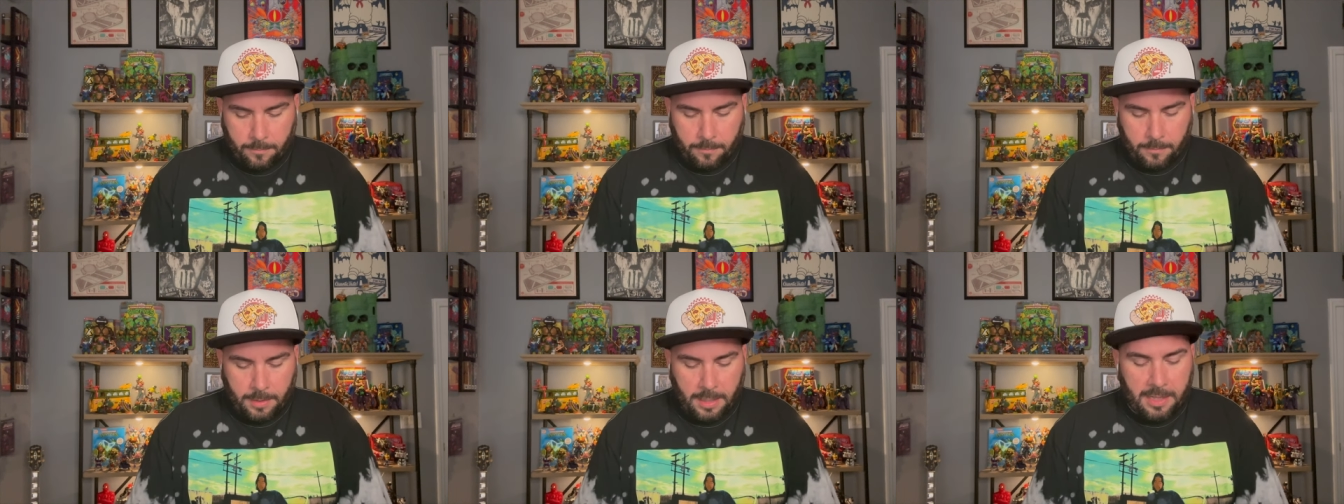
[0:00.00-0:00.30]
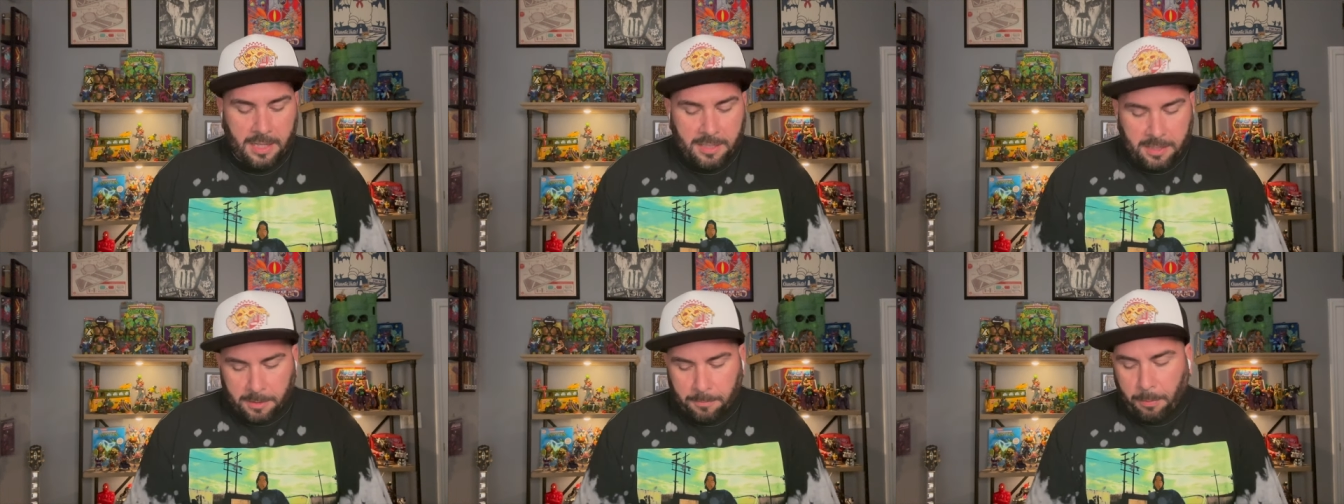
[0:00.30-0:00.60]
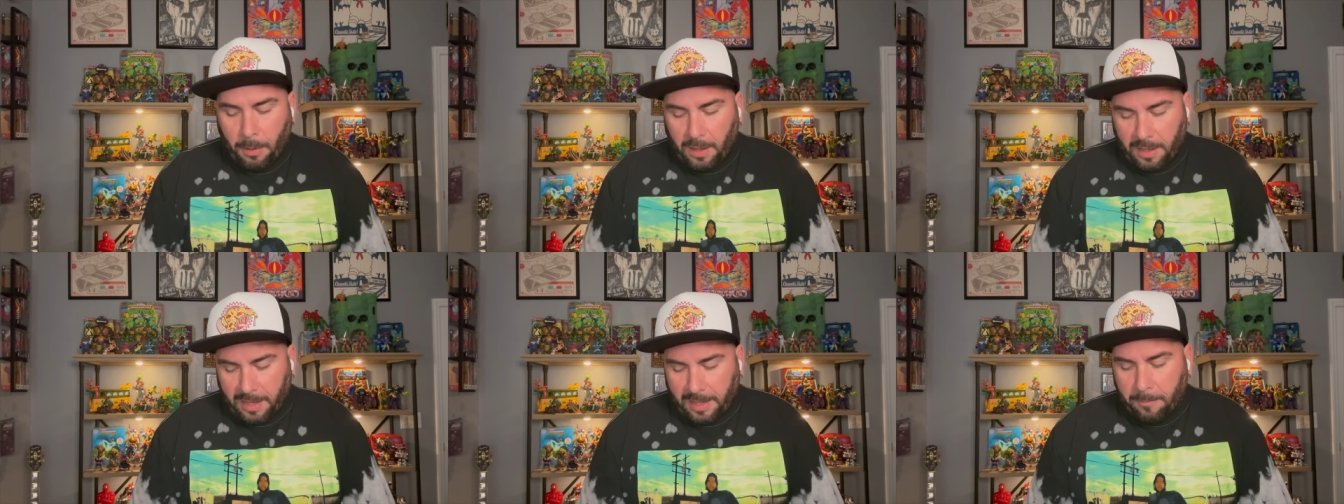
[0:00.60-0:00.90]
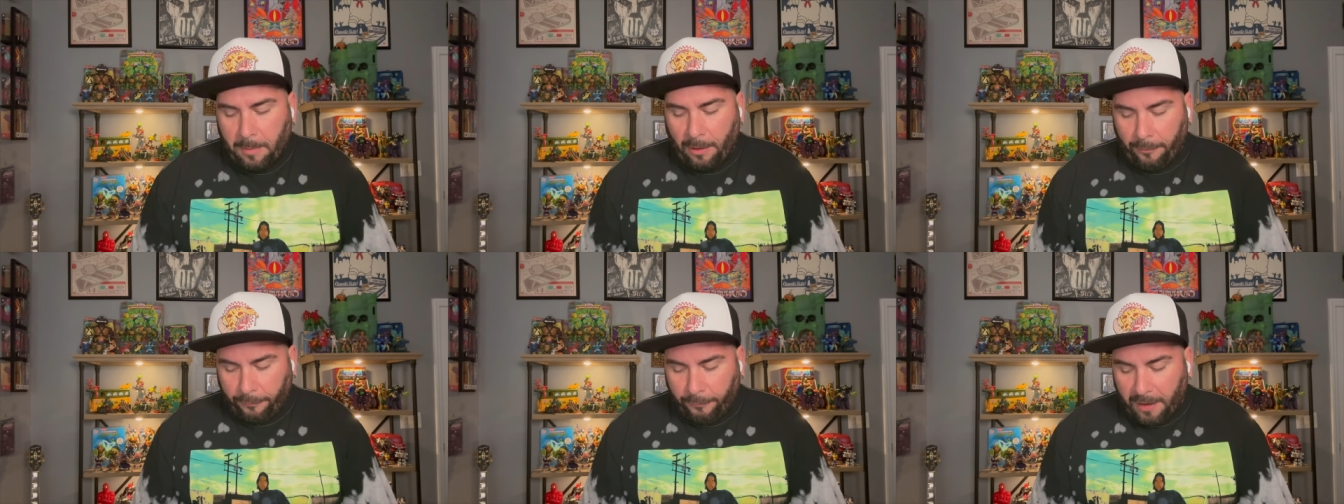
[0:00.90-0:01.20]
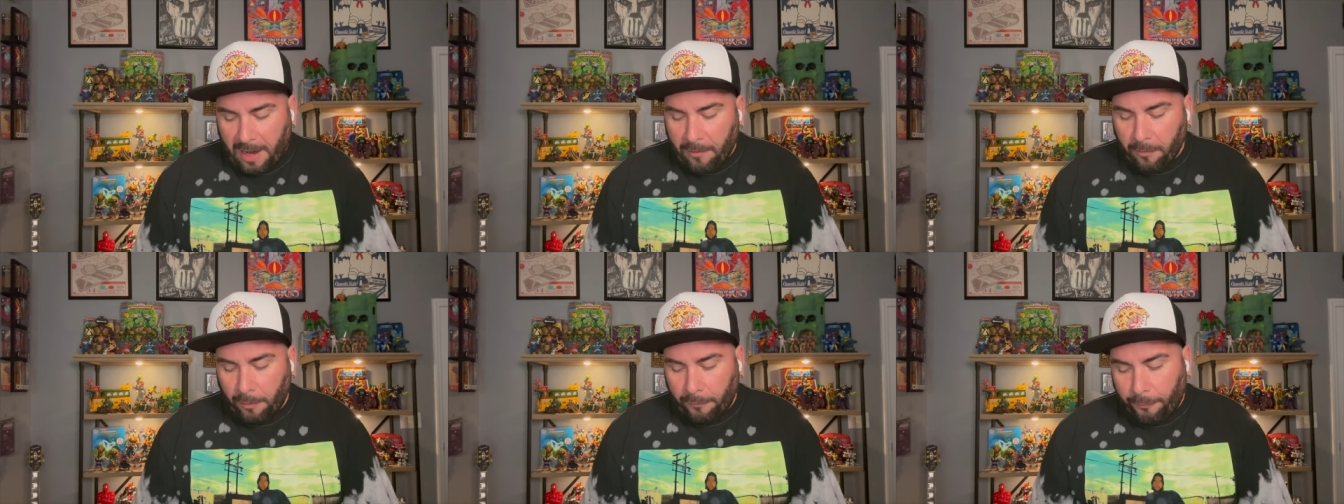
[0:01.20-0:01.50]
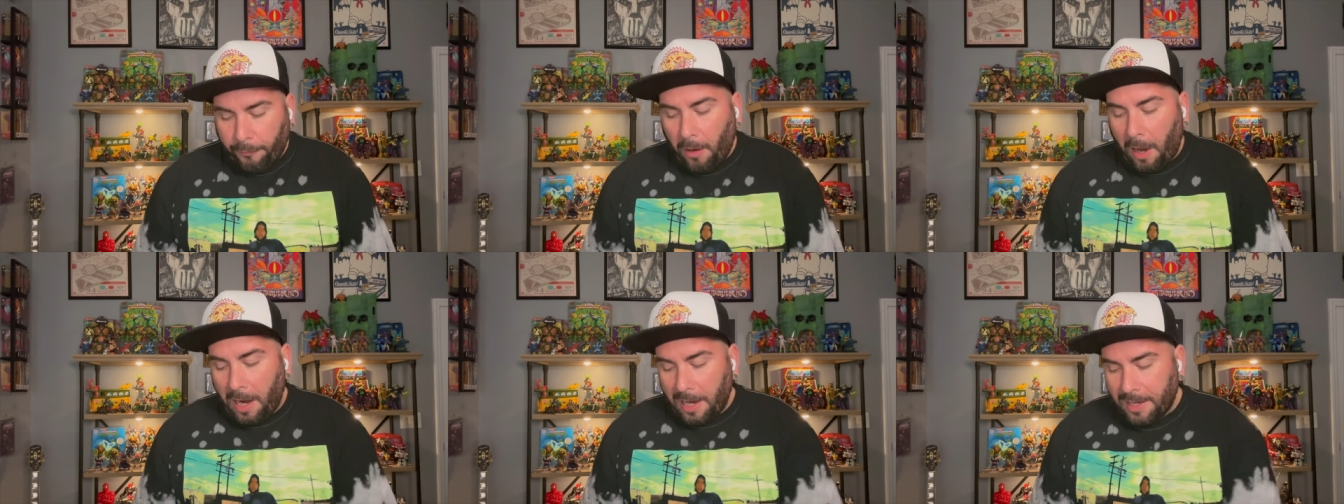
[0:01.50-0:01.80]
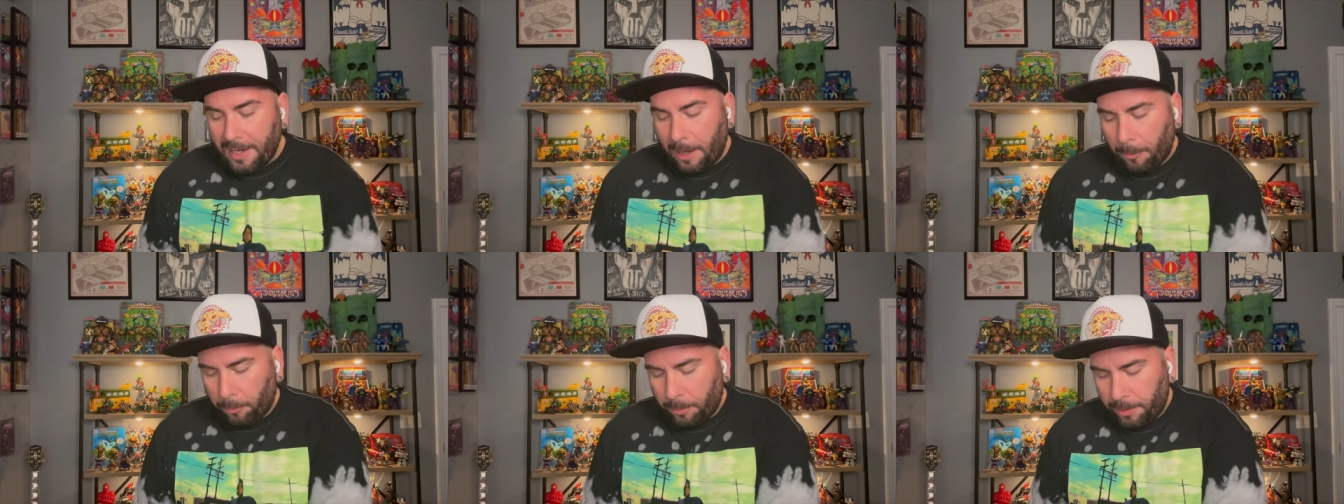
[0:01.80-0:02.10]
And this is probably like my favorite
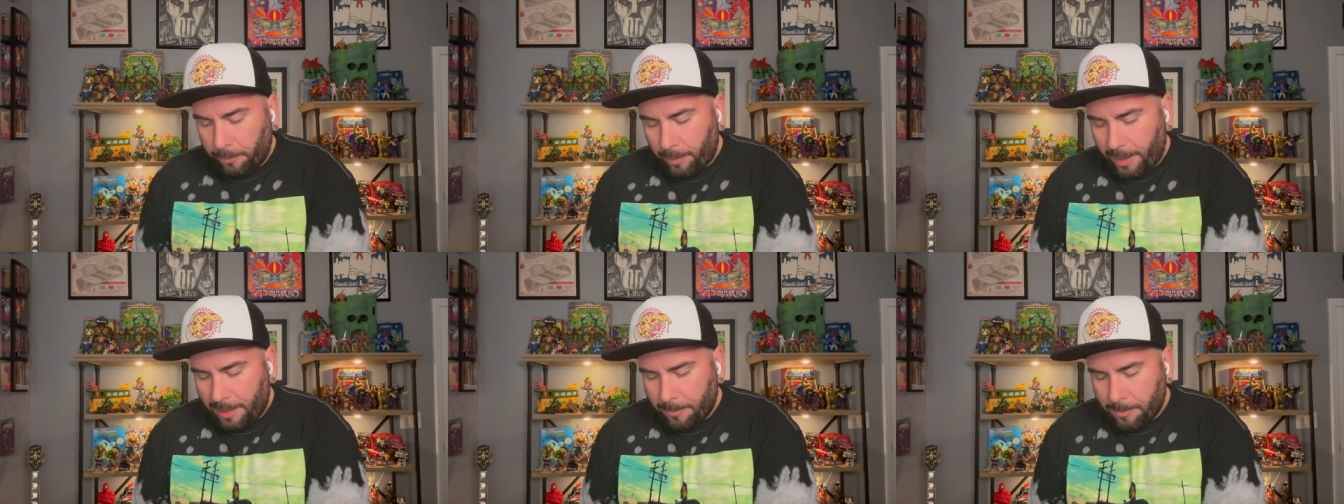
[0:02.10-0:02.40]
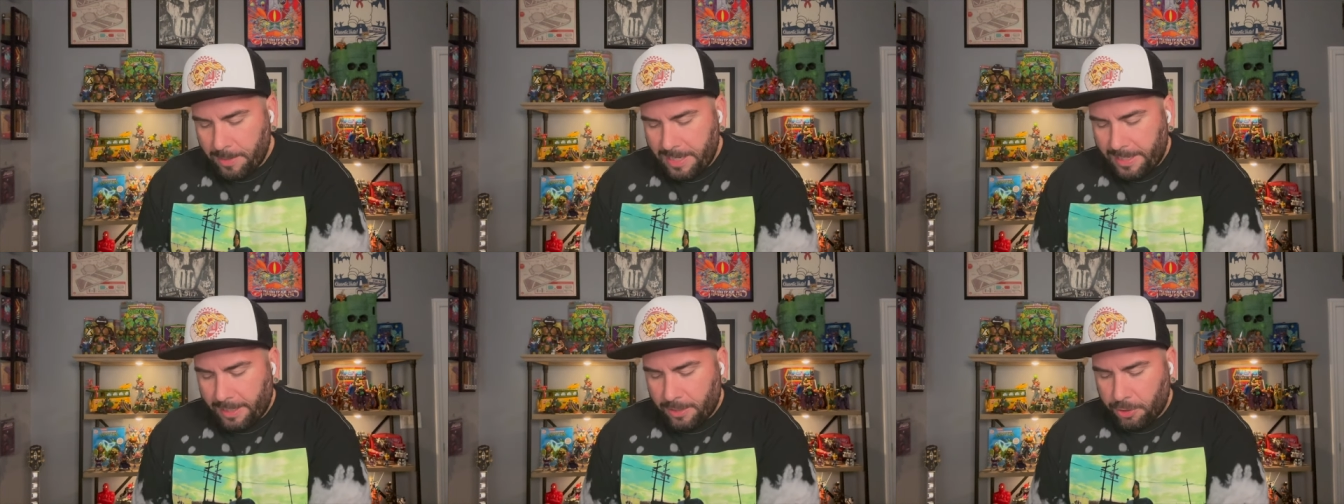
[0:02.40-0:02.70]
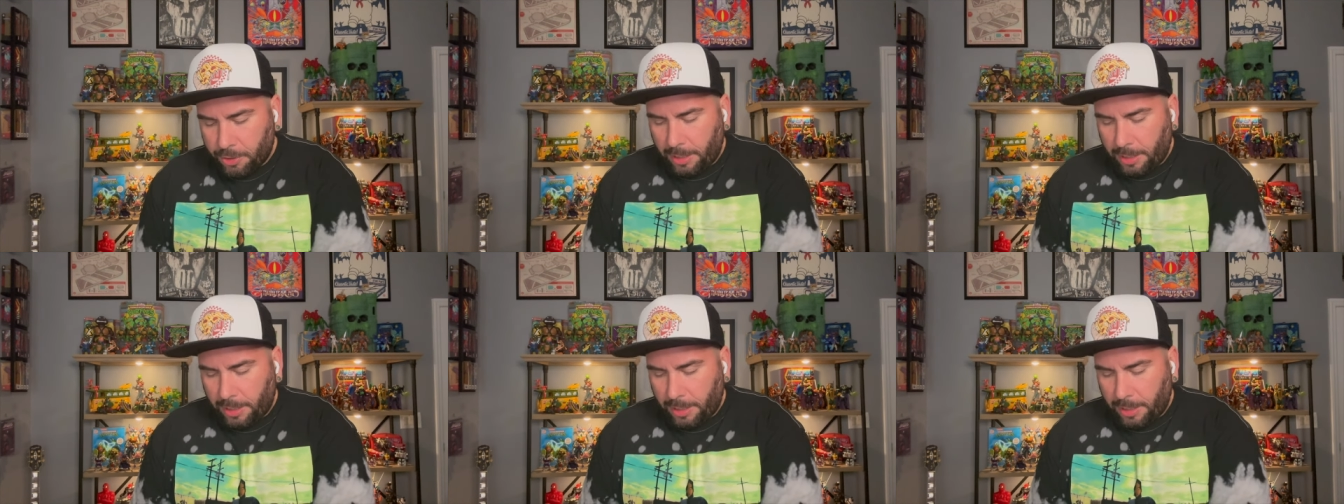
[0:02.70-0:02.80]
find at Really Rad Weekend.